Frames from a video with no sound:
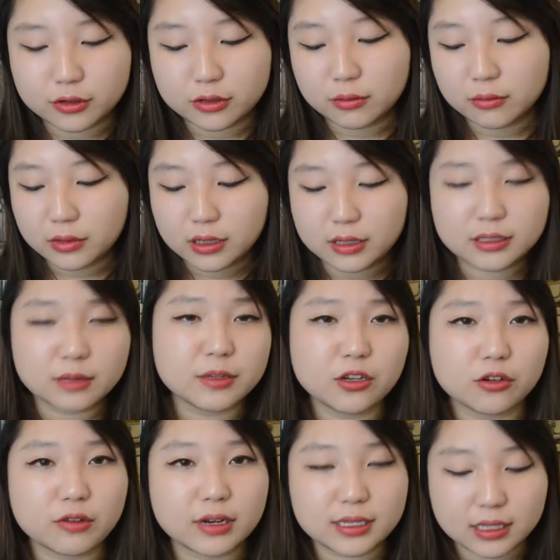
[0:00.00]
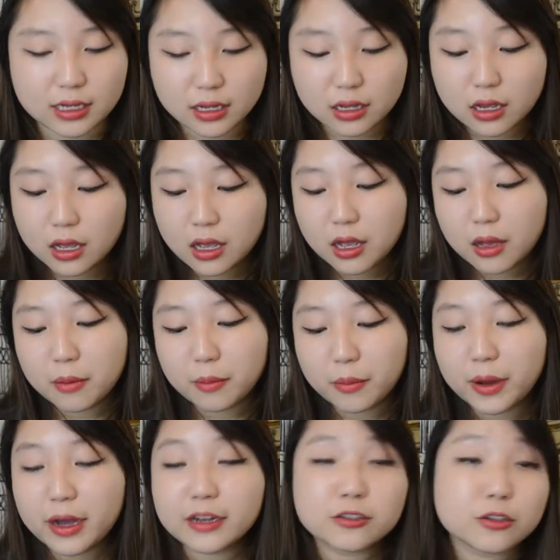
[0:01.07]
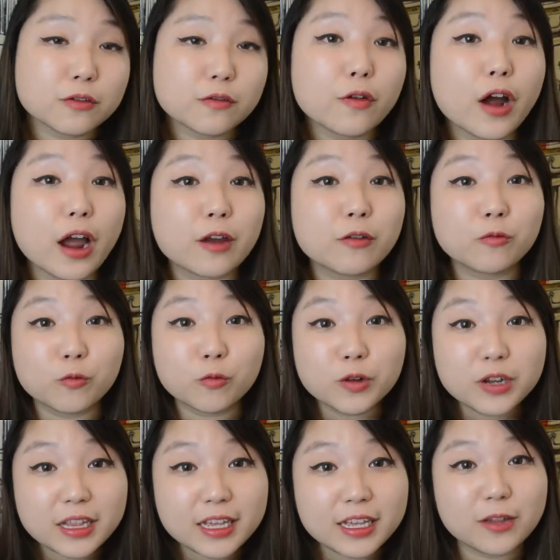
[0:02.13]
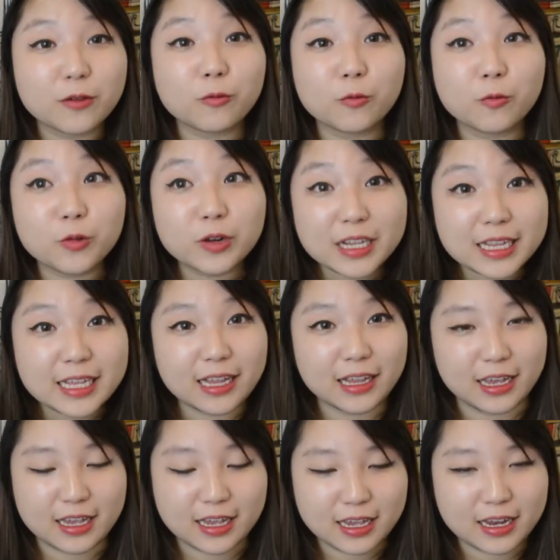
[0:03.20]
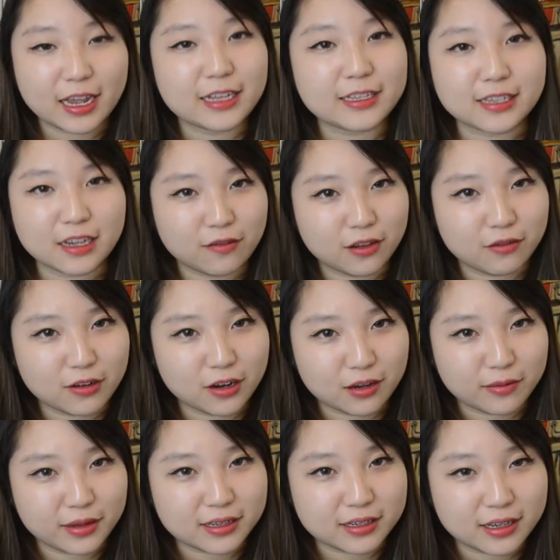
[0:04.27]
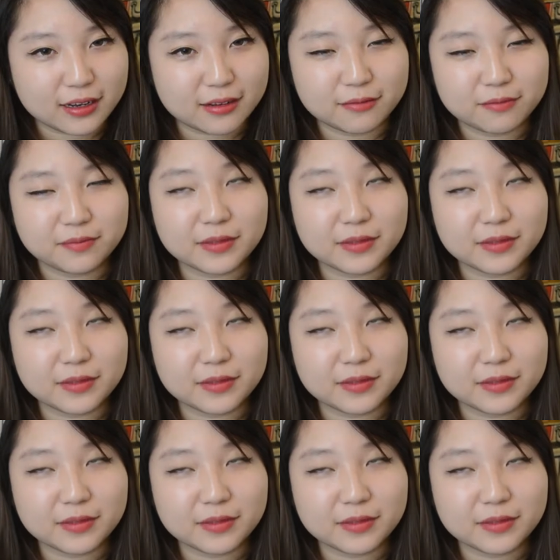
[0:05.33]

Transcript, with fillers: or something something crazy but so far I really really like it I definitely recommend it